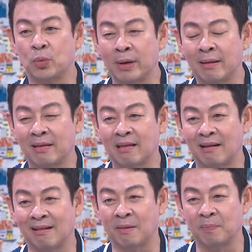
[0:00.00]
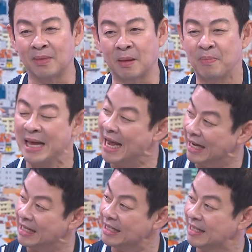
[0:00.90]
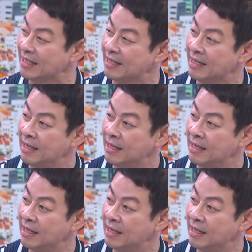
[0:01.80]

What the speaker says: with the pianist,